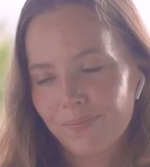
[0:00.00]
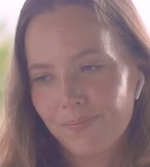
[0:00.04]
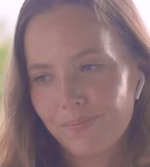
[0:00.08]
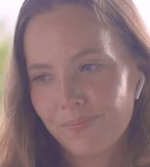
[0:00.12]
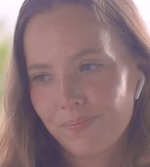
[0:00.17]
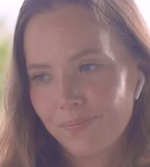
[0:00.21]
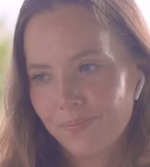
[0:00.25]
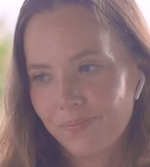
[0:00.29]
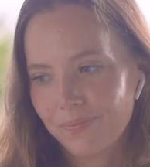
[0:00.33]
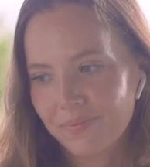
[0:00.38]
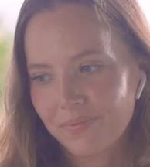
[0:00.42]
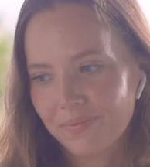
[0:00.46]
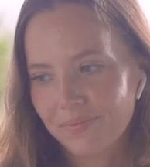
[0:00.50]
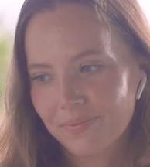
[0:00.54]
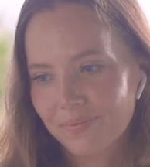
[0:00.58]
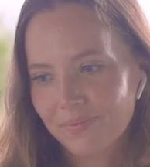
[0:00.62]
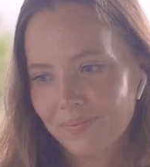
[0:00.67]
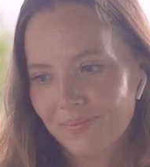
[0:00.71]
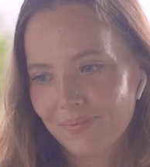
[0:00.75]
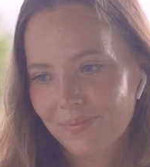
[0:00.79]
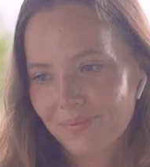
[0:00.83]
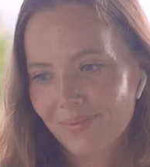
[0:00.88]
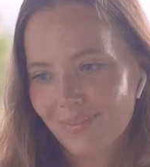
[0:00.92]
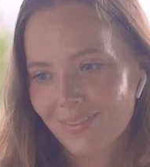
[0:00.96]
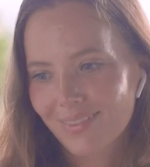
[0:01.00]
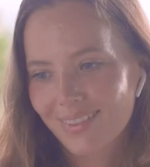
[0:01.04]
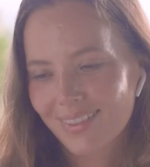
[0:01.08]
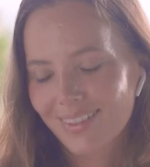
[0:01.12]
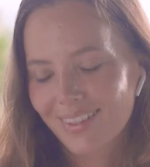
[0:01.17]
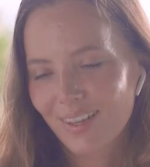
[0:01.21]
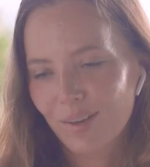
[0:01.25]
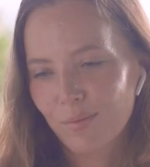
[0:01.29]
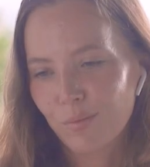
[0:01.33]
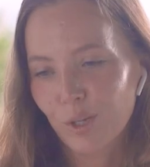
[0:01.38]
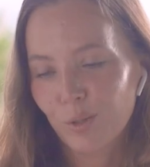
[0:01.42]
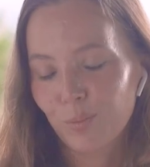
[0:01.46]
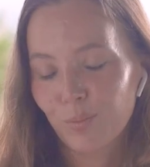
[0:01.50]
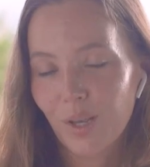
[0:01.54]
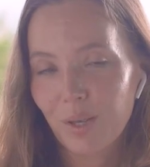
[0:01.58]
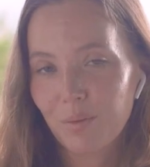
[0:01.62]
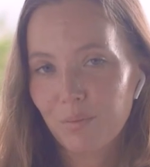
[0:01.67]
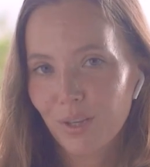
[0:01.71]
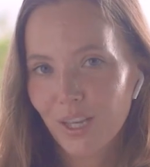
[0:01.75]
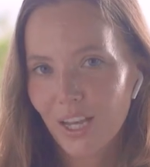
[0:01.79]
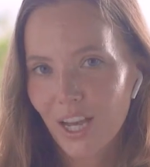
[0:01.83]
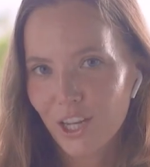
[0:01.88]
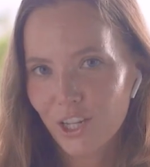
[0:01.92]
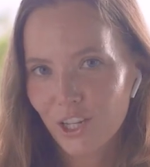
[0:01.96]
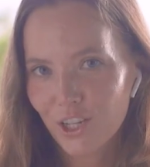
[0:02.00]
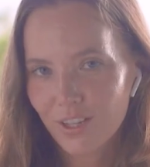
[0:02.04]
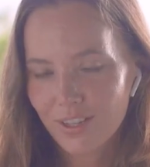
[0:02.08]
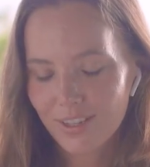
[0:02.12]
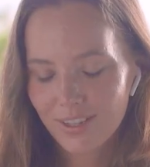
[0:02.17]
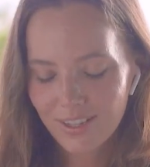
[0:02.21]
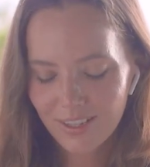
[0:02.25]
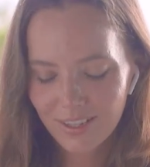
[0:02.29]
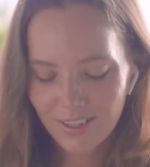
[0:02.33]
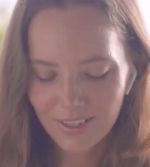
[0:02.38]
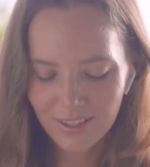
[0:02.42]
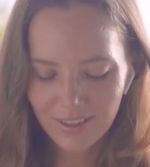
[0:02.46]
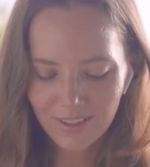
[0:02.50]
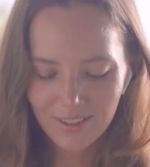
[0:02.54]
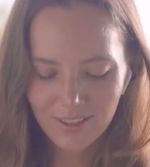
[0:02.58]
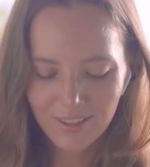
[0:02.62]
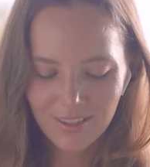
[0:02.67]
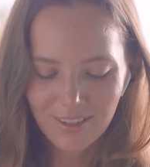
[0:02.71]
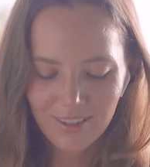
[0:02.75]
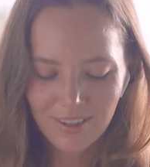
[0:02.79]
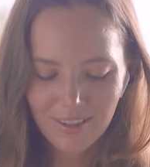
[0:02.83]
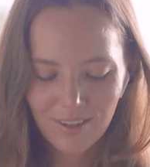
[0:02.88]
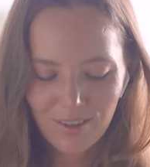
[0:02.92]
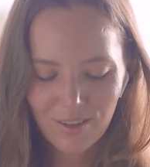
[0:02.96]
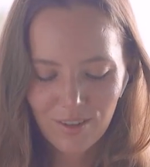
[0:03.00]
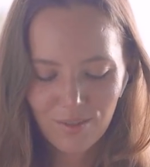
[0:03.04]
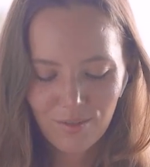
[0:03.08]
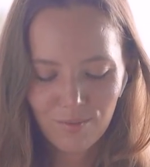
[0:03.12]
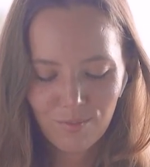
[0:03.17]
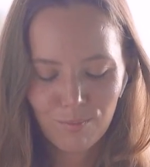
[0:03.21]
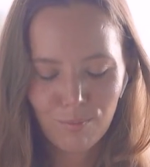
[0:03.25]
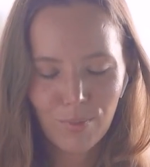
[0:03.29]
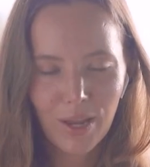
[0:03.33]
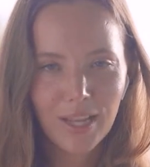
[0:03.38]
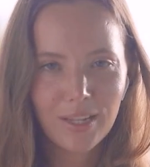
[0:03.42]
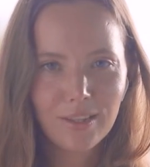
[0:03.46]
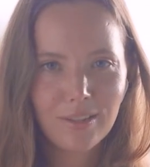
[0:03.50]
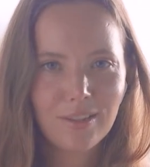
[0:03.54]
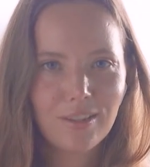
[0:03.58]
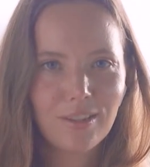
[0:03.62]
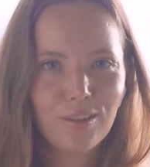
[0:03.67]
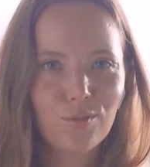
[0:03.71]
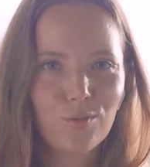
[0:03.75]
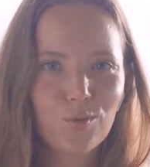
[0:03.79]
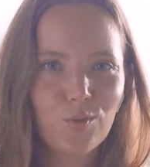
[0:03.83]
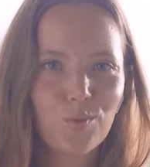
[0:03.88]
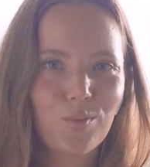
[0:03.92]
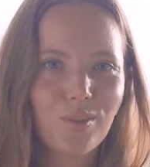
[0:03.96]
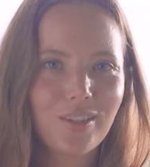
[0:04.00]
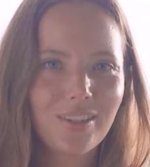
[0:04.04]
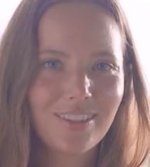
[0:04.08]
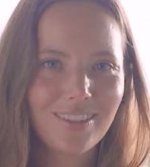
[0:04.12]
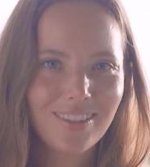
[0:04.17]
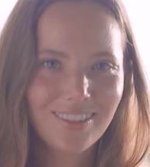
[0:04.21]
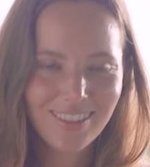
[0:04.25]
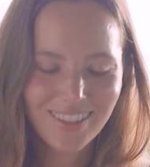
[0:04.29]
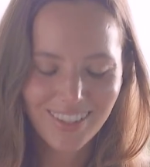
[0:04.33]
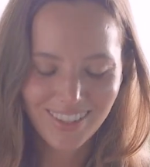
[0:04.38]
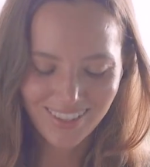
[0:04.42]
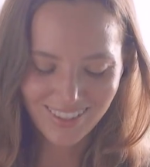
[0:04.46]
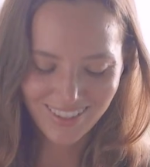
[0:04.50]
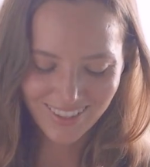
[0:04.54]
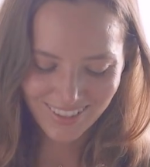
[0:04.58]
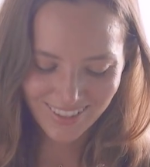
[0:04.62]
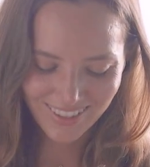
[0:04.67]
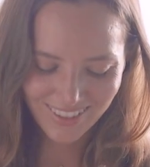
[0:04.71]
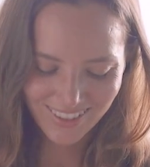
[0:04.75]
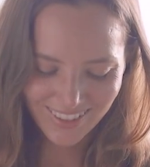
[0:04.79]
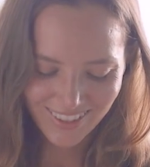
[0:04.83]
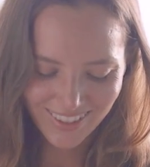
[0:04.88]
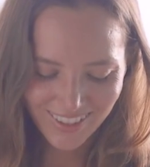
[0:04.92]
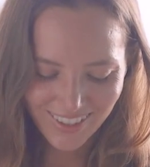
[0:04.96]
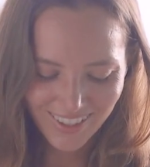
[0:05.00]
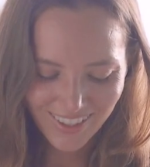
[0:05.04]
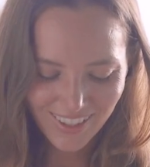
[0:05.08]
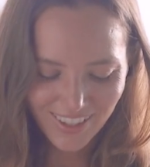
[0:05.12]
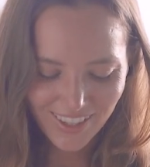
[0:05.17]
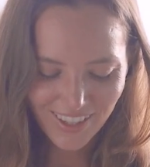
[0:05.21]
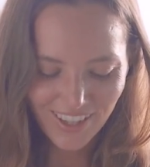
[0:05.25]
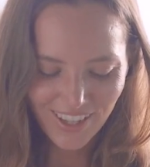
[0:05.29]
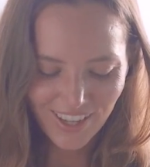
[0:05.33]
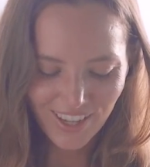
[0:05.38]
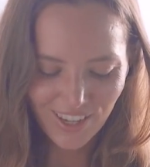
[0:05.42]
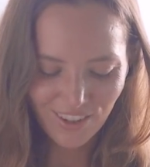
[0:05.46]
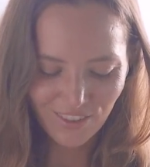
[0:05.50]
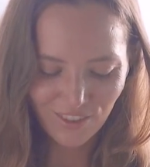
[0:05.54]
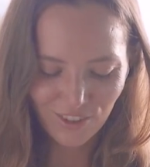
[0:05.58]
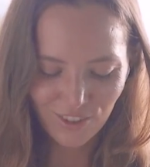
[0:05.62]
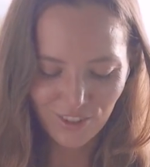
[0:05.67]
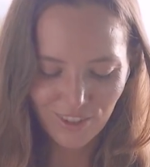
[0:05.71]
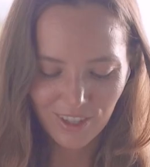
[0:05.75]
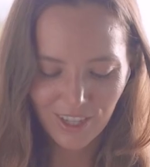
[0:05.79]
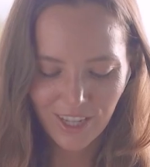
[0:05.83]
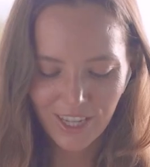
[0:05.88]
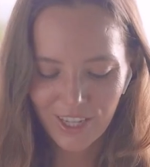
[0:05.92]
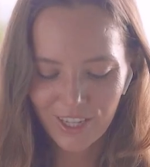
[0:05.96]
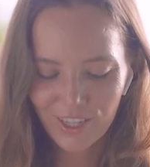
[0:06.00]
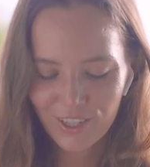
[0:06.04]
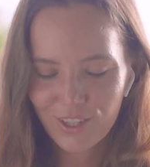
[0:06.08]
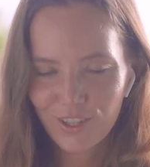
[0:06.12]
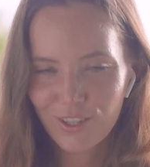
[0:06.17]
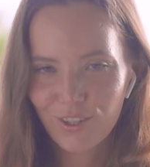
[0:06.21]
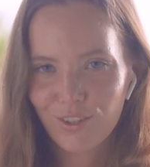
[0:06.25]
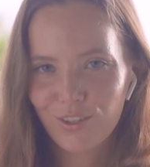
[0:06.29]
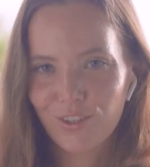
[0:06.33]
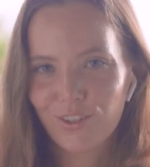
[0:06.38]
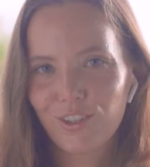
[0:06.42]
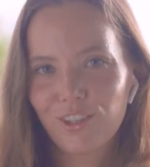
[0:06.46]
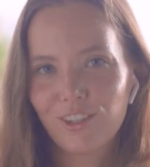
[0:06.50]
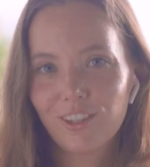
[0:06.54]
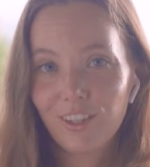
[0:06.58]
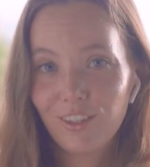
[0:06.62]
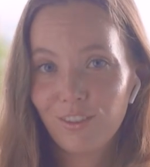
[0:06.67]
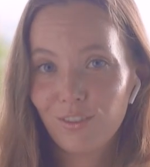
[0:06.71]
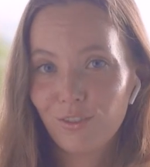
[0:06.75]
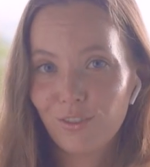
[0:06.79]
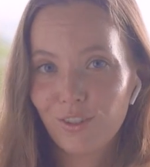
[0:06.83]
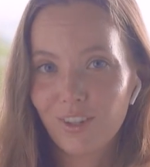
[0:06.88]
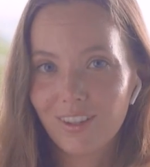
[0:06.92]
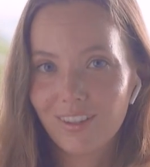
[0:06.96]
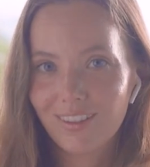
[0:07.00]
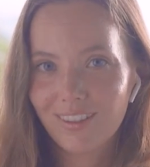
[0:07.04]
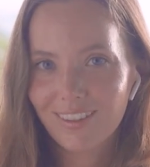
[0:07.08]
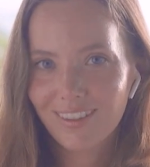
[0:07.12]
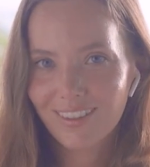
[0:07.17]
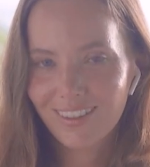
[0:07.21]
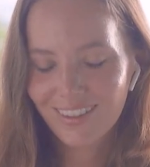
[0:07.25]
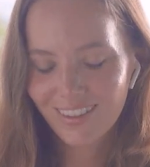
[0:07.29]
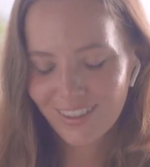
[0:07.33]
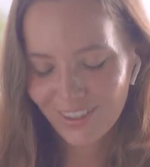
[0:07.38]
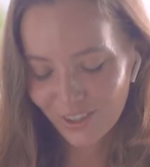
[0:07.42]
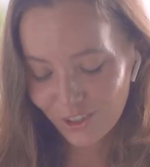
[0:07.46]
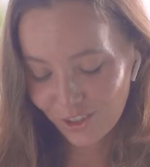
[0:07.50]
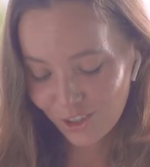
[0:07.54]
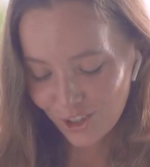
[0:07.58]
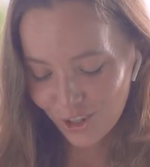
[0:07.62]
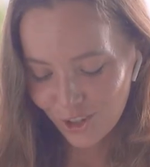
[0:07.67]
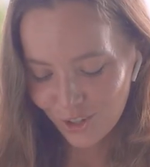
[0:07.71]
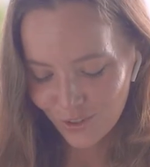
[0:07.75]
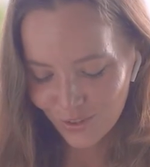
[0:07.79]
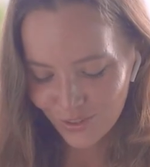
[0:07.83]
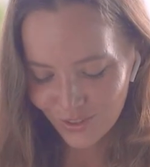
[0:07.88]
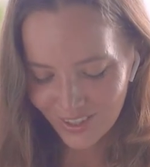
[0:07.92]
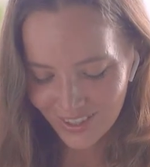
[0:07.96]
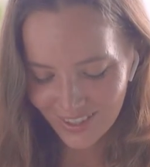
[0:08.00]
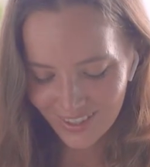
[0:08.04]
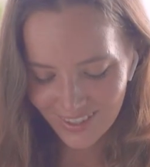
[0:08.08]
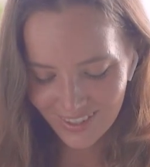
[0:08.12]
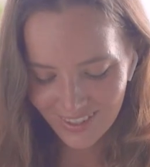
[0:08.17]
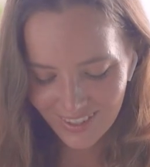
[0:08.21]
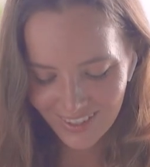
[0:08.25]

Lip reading: Mm. But maybe I just didn't met a woman that I would like to live with. Who knows?